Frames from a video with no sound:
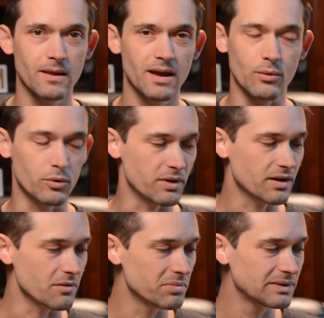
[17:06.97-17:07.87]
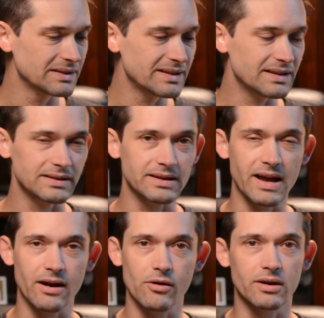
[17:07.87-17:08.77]
It would be completely
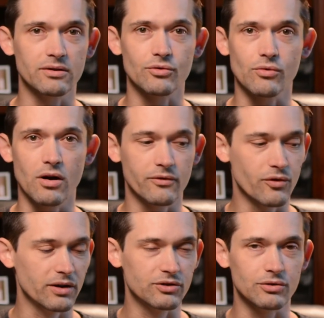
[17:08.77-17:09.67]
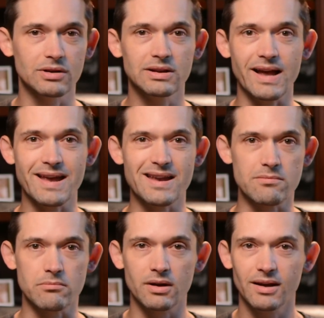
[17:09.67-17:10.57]
arrogant and wrong for us to
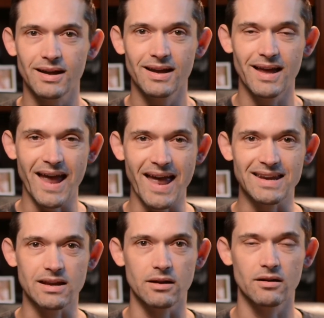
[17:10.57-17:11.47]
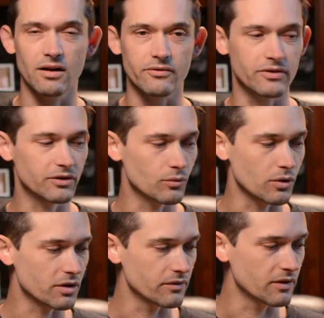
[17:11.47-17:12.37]
claim any of this
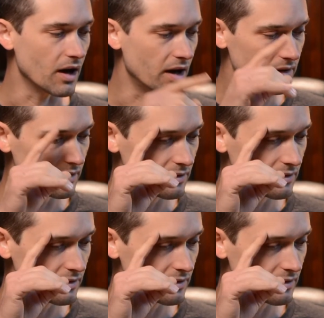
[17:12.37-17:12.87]
work of God.